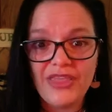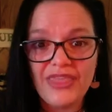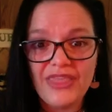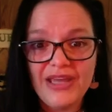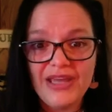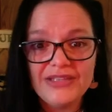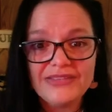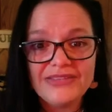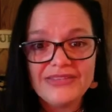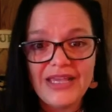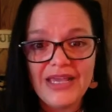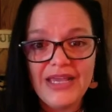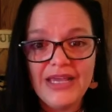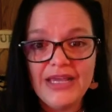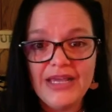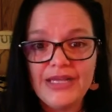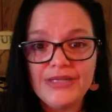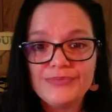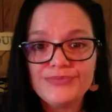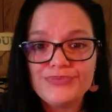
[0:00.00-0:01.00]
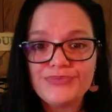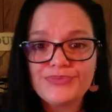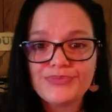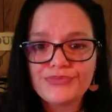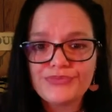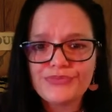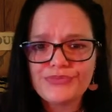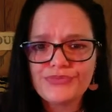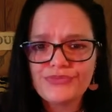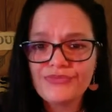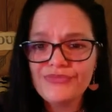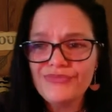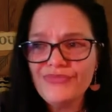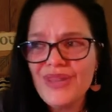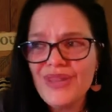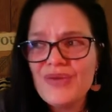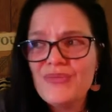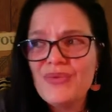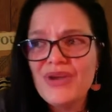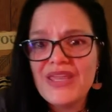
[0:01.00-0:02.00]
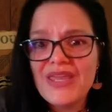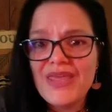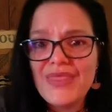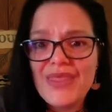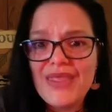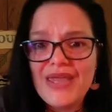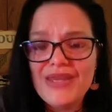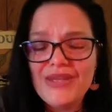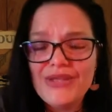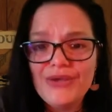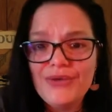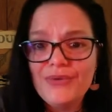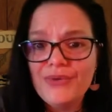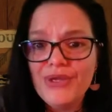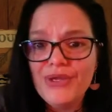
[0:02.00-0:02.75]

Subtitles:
this, and what can they do?